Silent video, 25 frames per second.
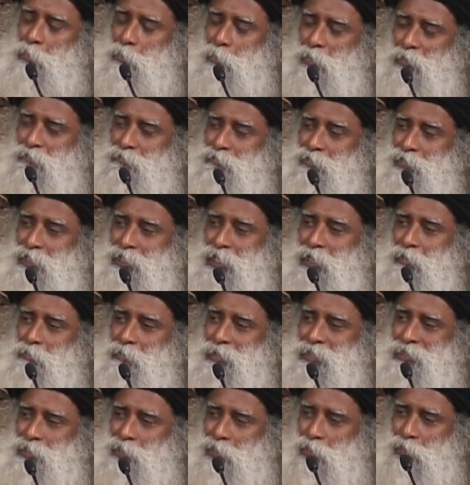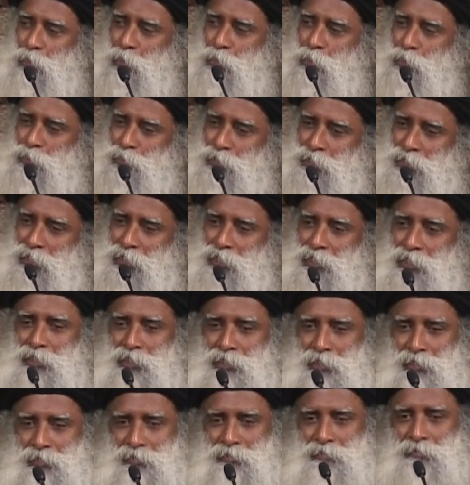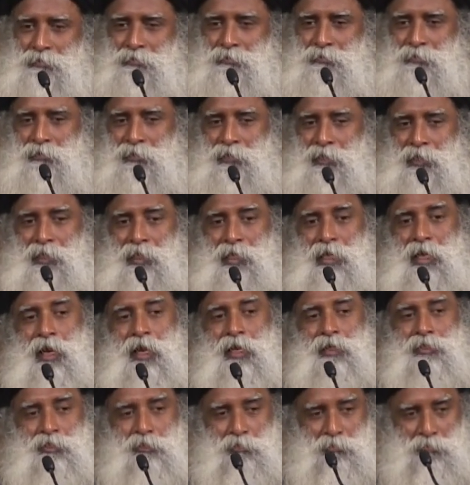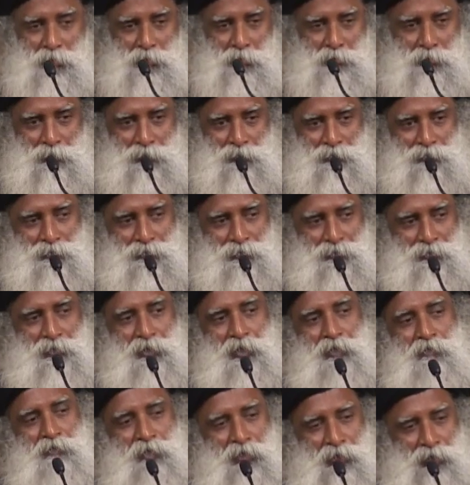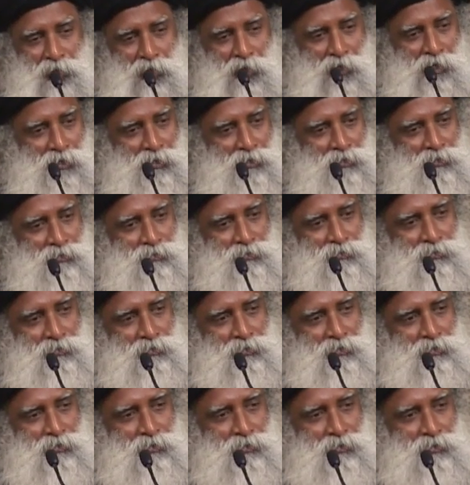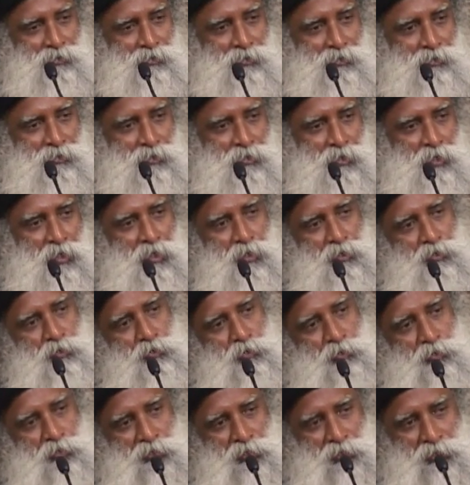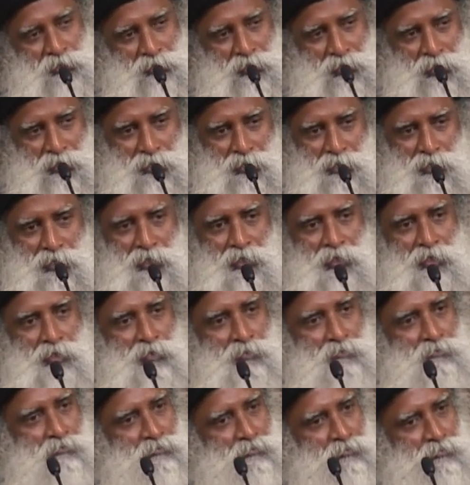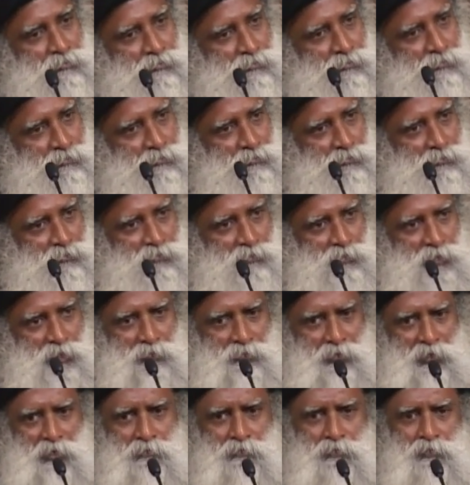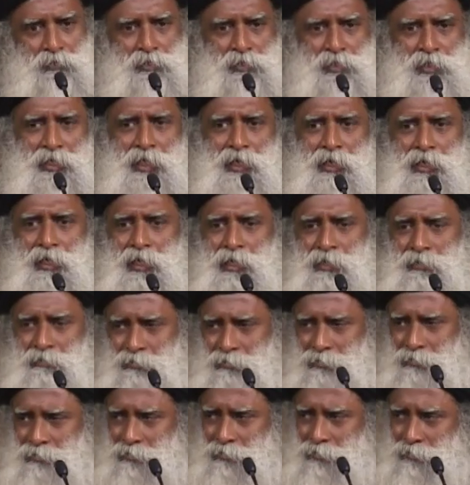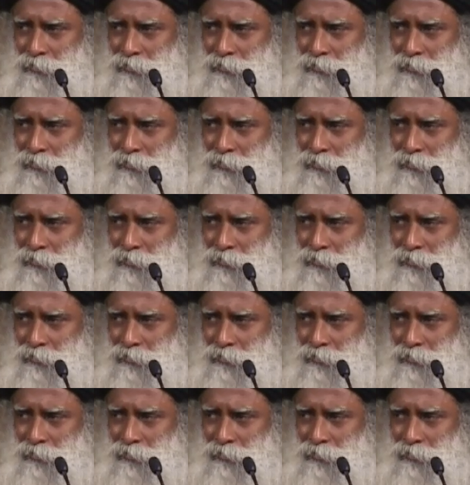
but for them it's a whole city, lots of people living there and doing their sadhana, living full-scale life.